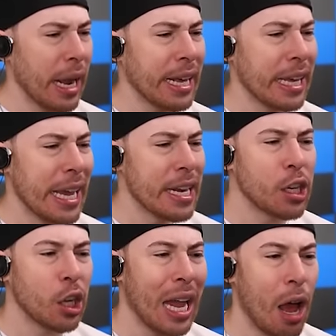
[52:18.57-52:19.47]
like in
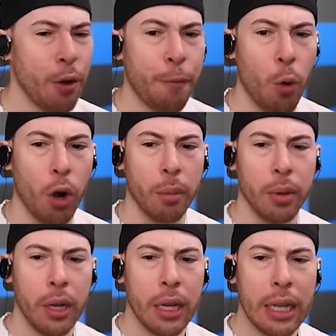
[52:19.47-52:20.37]
clown form.
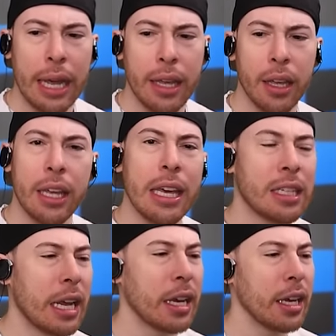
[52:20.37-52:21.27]
Like he
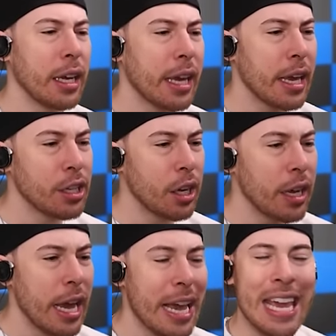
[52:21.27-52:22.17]

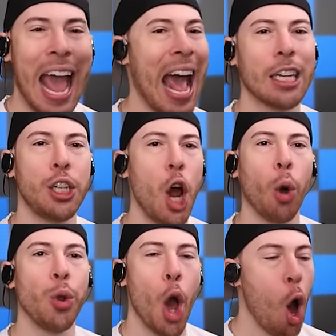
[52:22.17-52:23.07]
has no
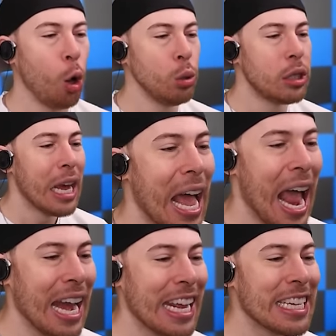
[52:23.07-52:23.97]
nose.
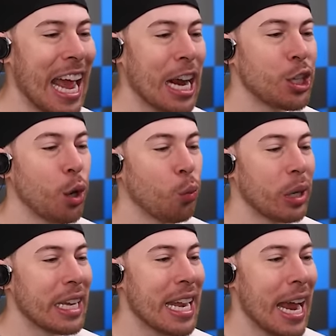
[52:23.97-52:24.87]
And he's actually a
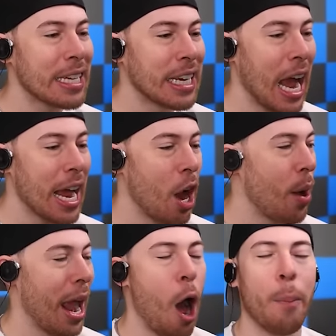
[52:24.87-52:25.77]
really nice guy. All
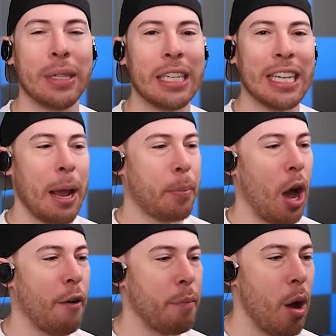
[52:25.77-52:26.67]
right, help us escape,
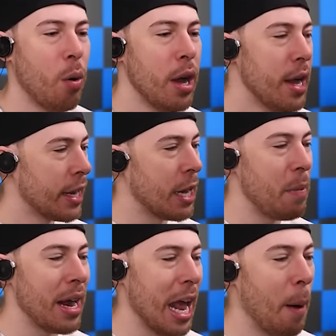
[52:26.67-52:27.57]
Kaufmo. Come
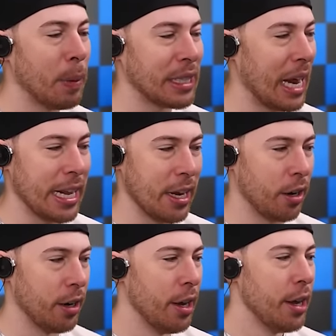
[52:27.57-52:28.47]
on, help us out of
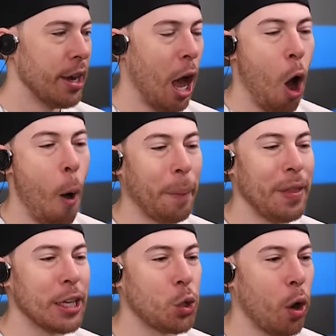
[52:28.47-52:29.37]
here. Open
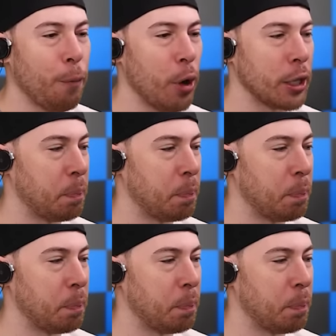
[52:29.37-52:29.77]
this door for us,